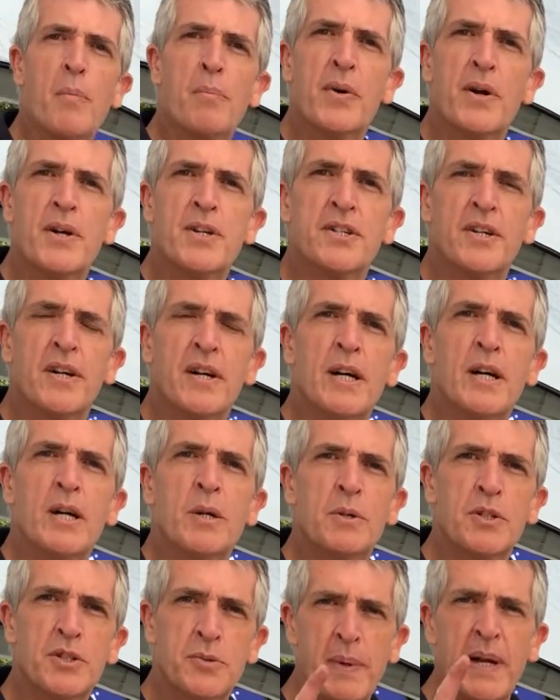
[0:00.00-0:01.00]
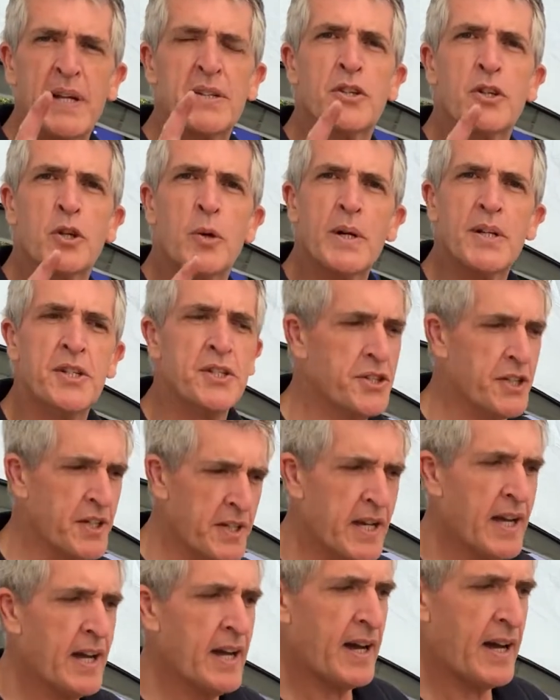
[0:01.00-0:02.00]
pressure, which begs the
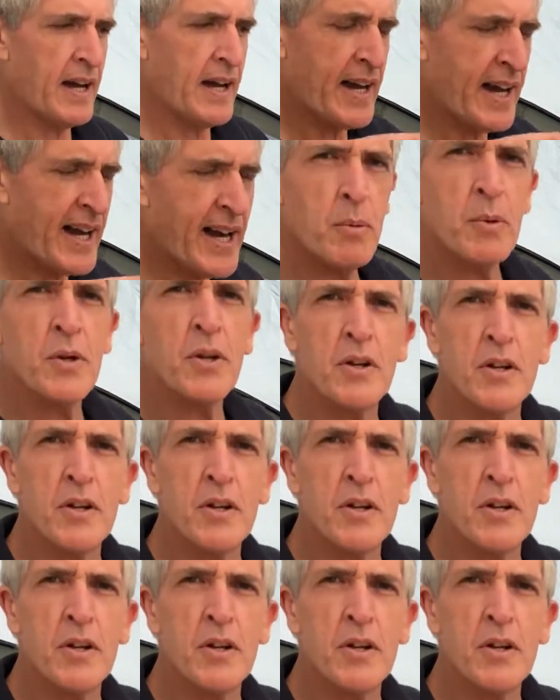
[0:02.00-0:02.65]
question, how on